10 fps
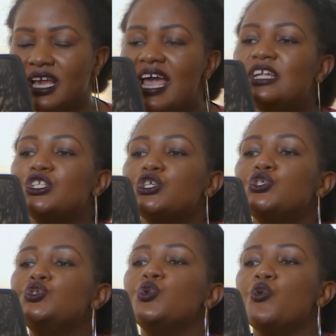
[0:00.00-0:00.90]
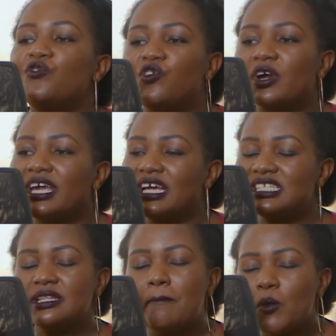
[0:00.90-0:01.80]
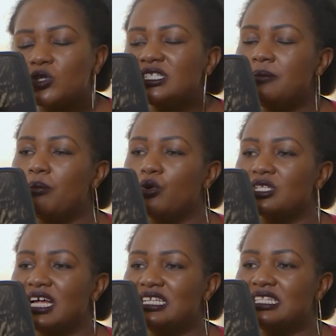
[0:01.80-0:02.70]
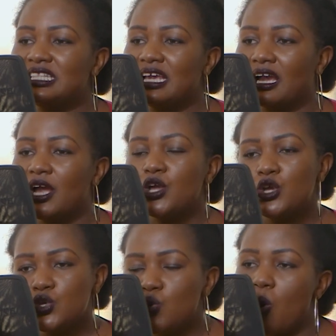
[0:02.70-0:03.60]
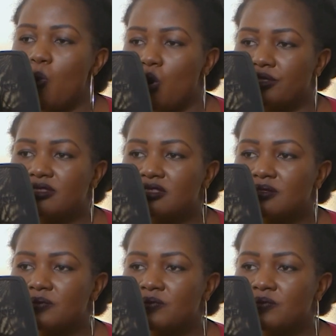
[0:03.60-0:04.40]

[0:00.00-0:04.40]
And you forget the most important thing, your worth.